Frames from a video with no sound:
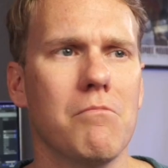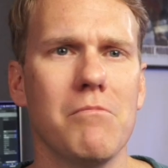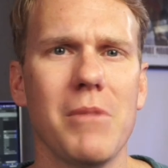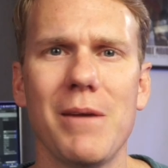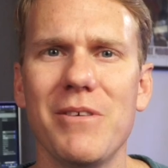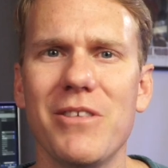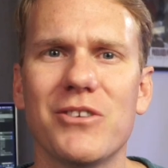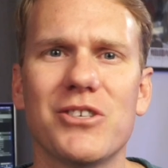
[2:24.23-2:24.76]

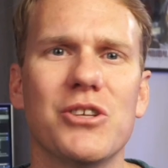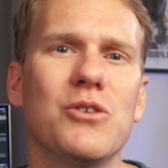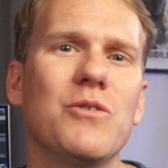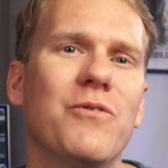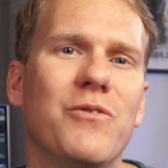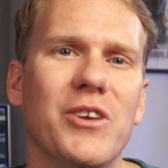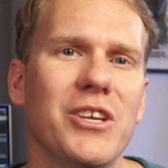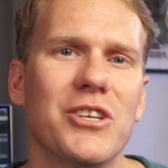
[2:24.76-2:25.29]
maybe there's a new
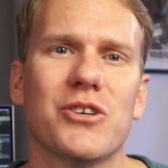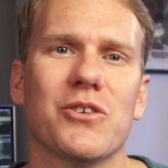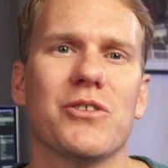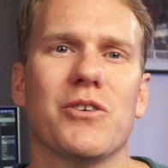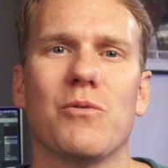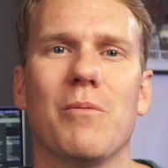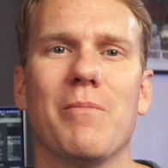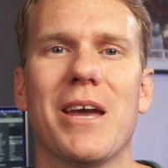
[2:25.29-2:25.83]
feature
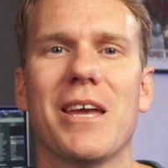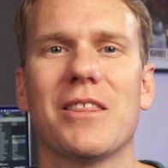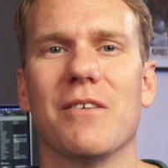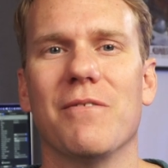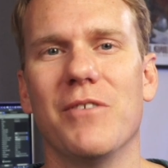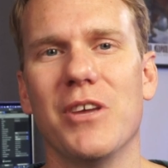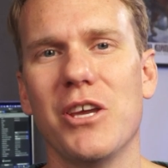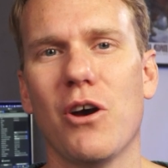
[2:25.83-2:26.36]
that will make the
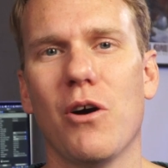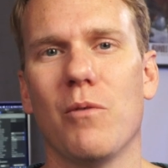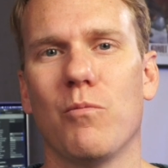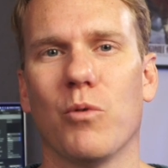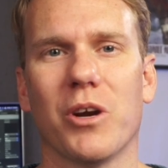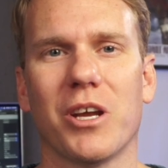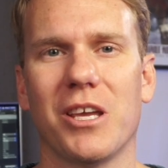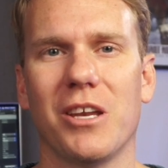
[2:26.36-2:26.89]
video I'm
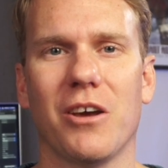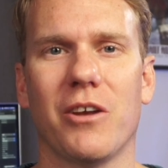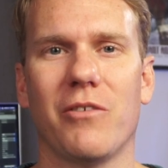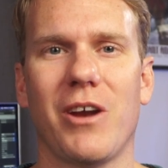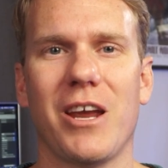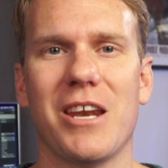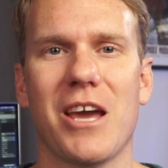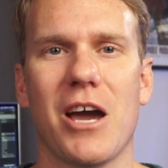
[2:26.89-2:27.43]
working on
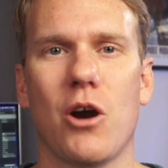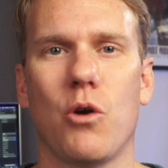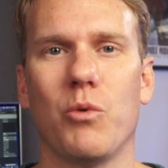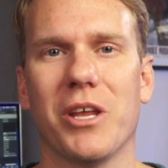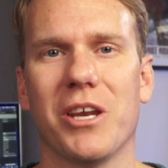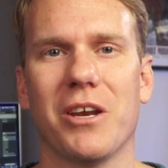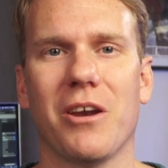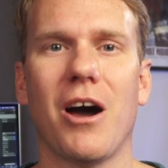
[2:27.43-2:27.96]
right now
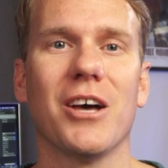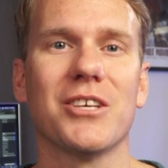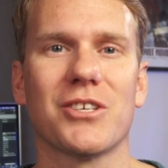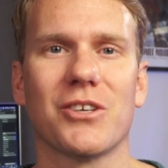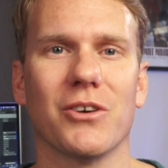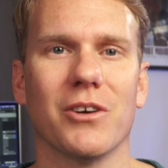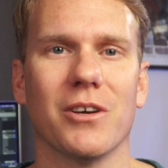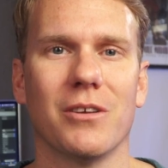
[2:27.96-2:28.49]
win an
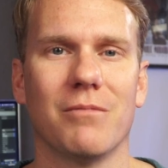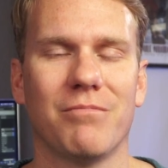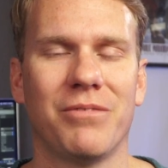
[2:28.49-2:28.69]
Oscar.